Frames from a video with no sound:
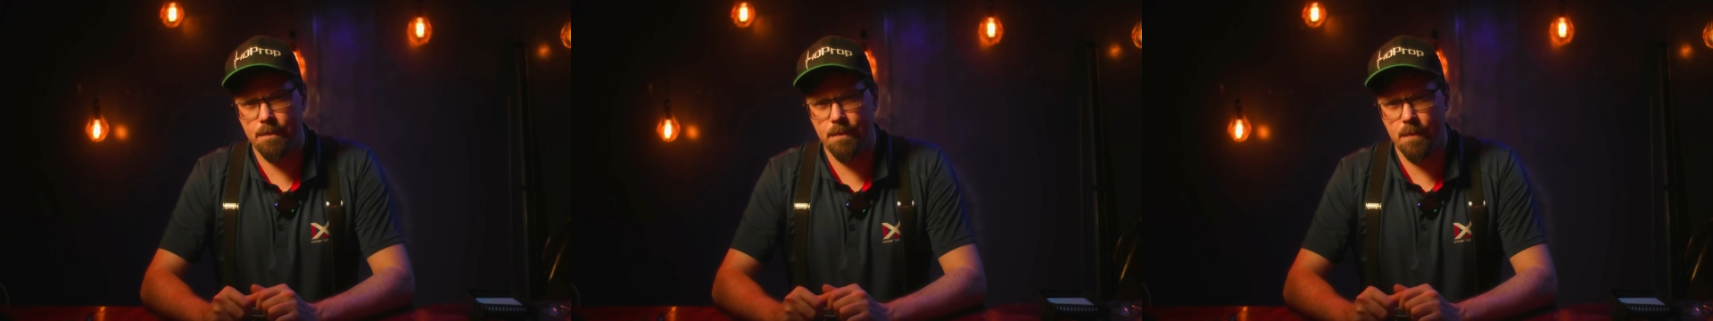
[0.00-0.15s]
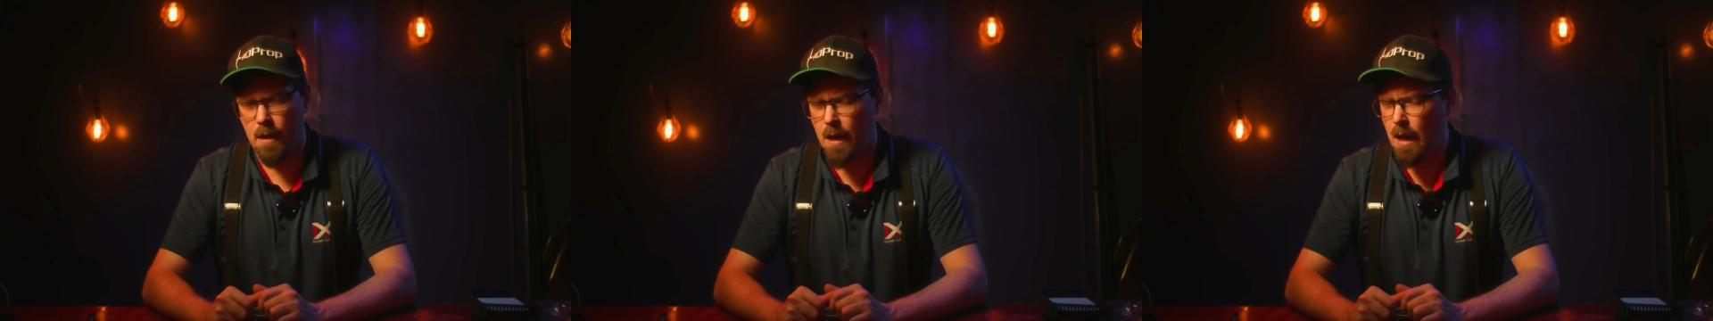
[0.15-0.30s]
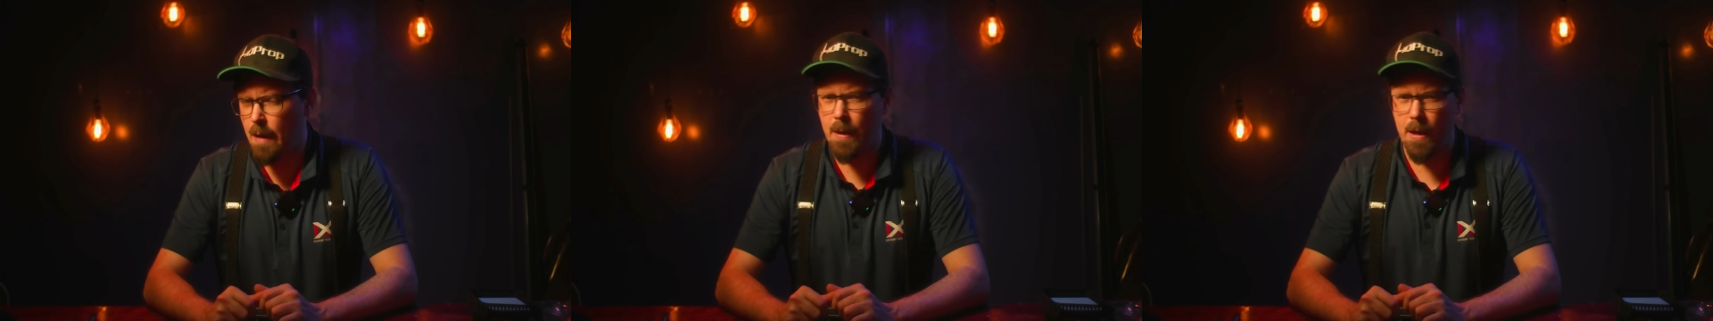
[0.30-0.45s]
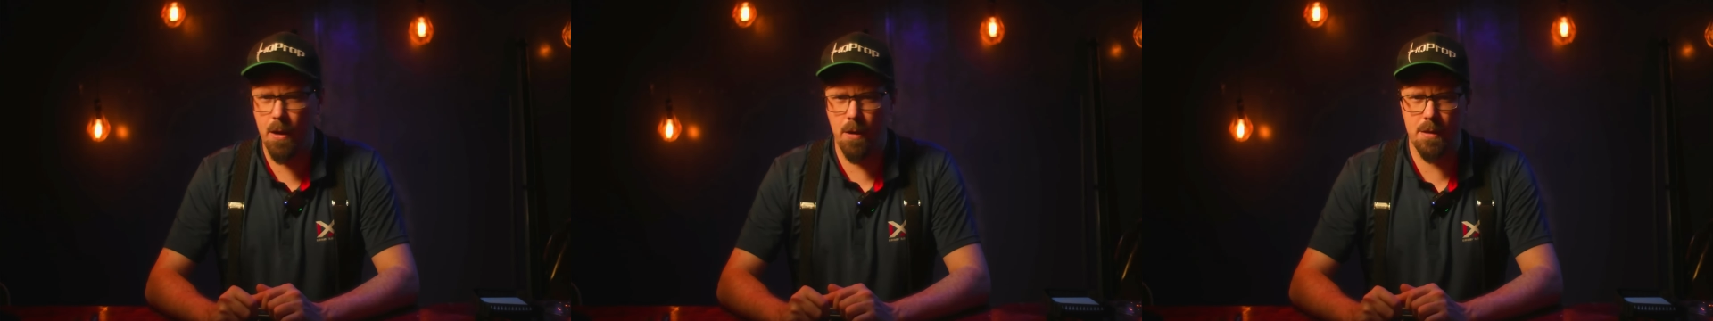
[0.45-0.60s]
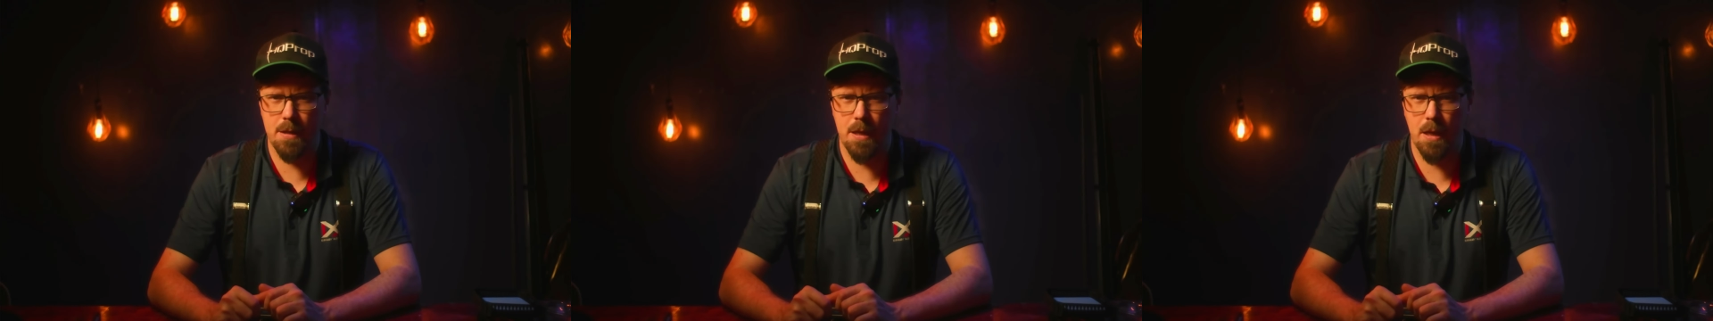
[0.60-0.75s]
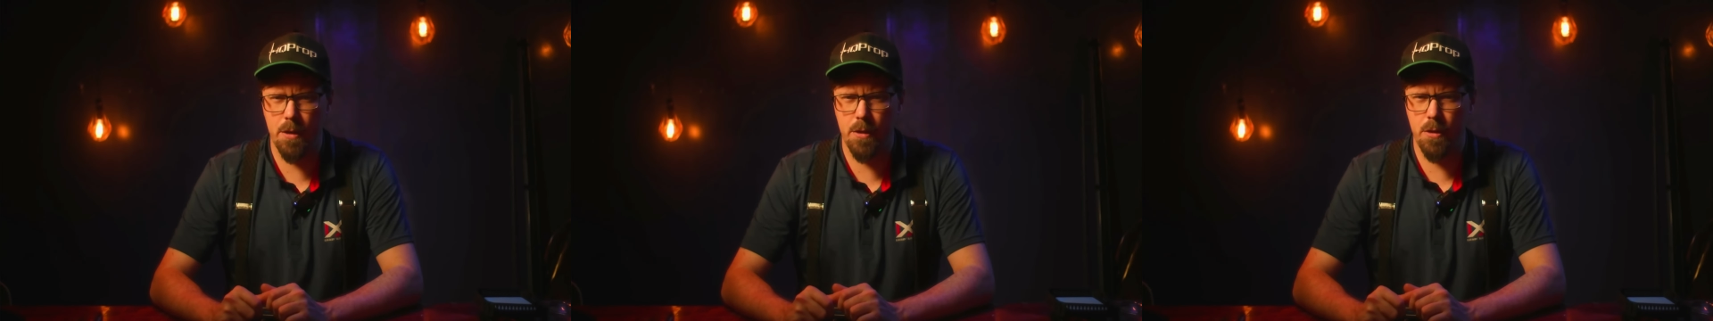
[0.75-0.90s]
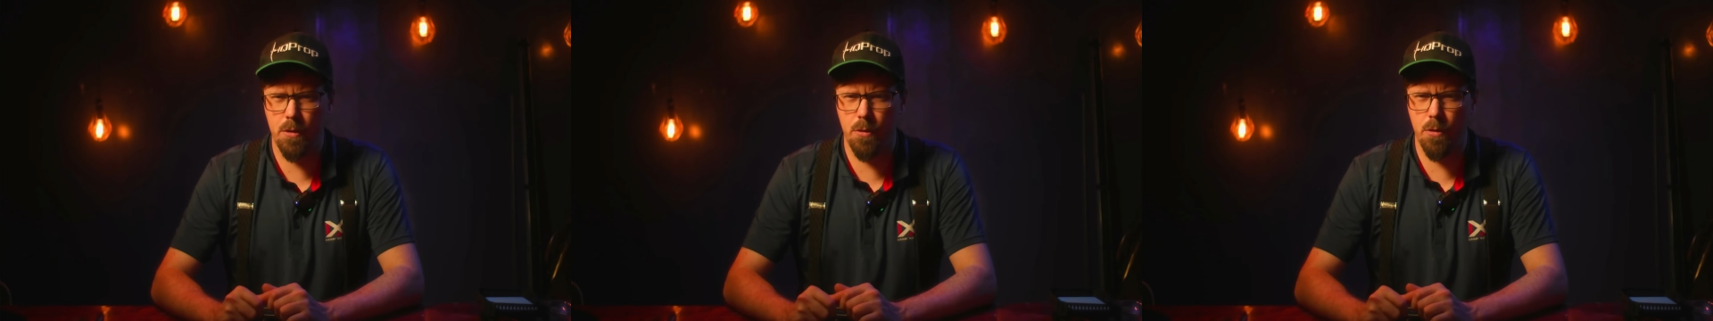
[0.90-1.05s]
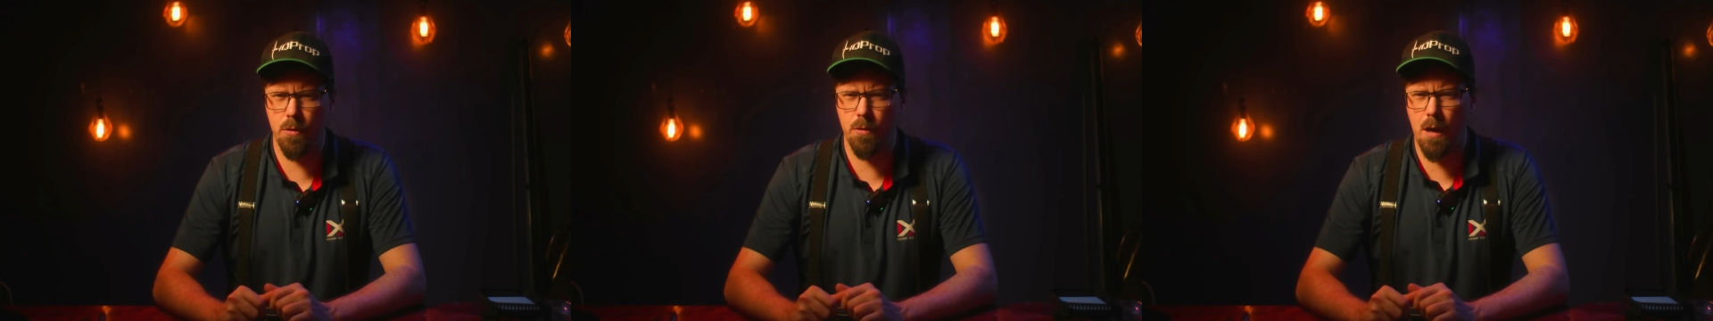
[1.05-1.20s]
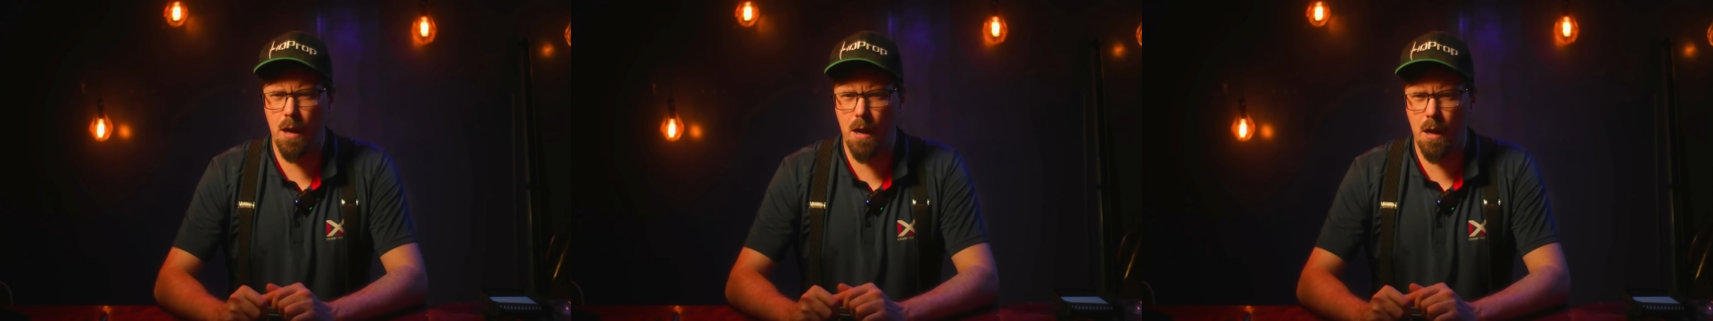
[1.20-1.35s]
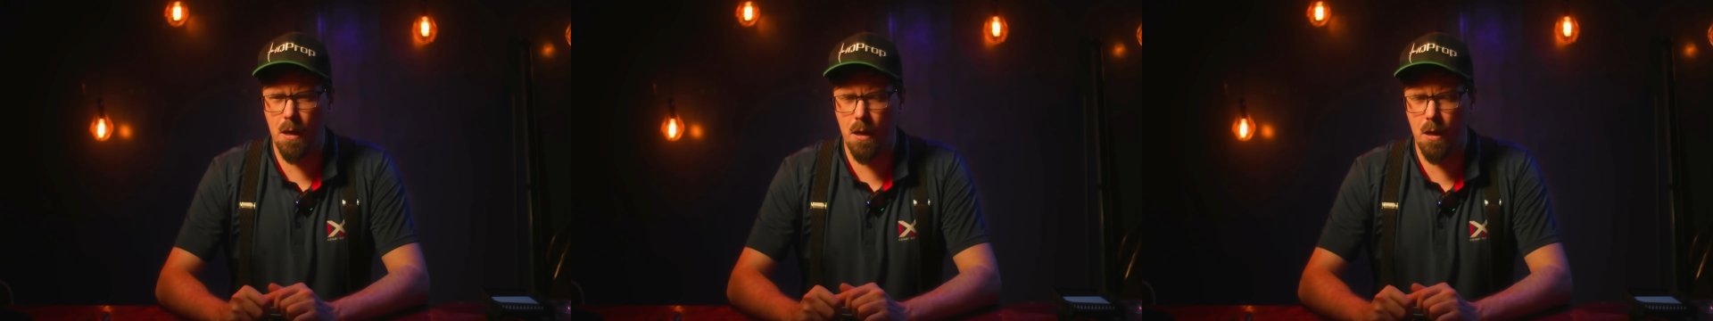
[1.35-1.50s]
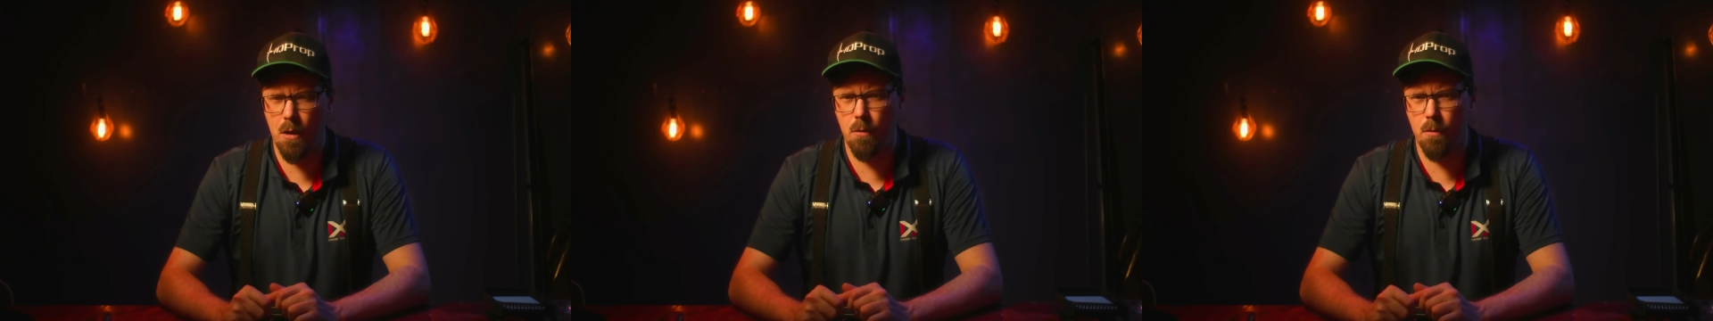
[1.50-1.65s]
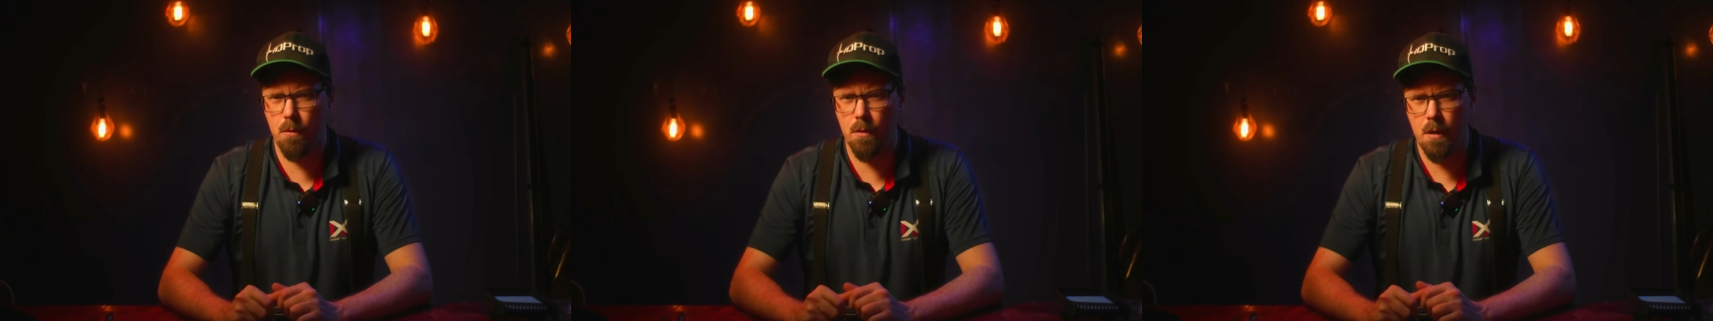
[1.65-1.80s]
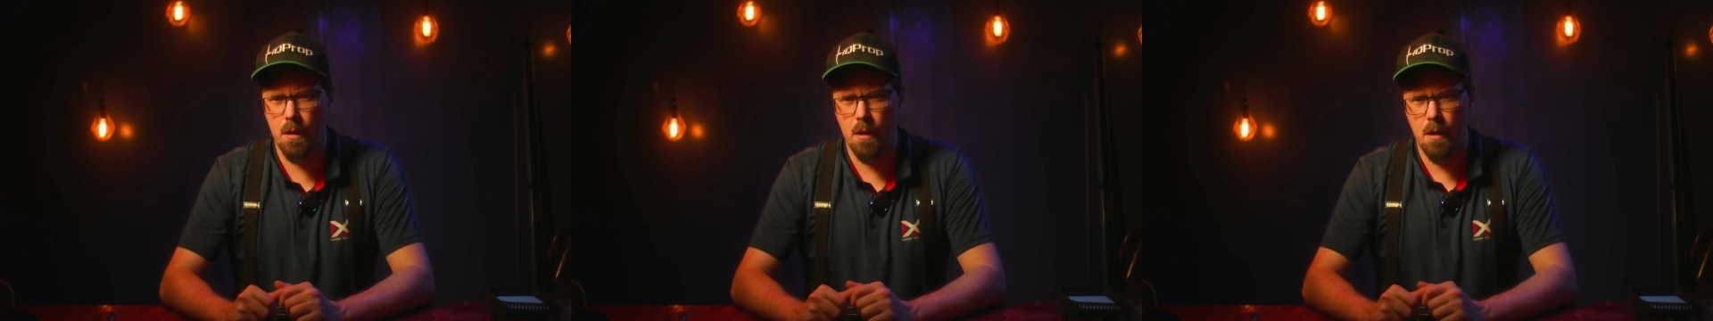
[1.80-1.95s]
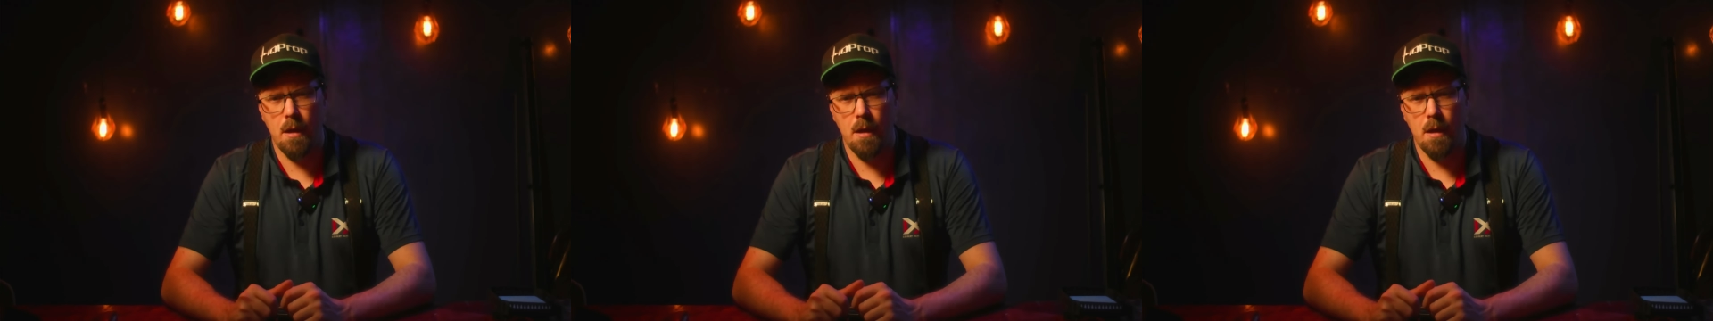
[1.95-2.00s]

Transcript: And I'm here to tell you, you're not alone.